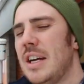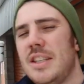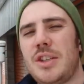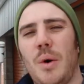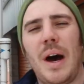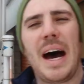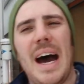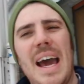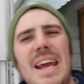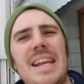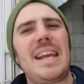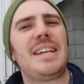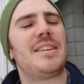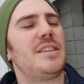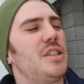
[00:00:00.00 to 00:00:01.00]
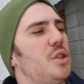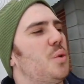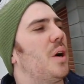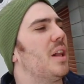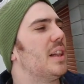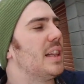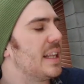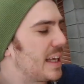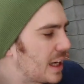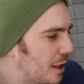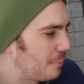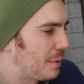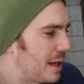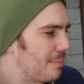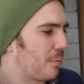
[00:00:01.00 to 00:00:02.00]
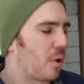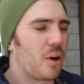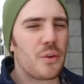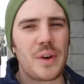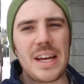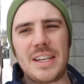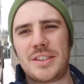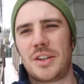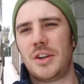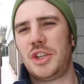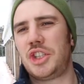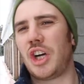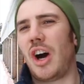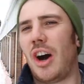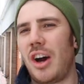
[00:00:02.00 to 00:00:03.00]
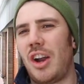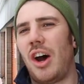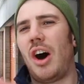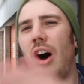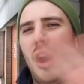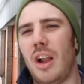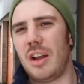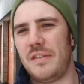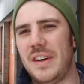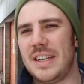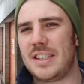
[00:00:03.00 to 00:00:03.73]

So I need to do a little bit more research on all of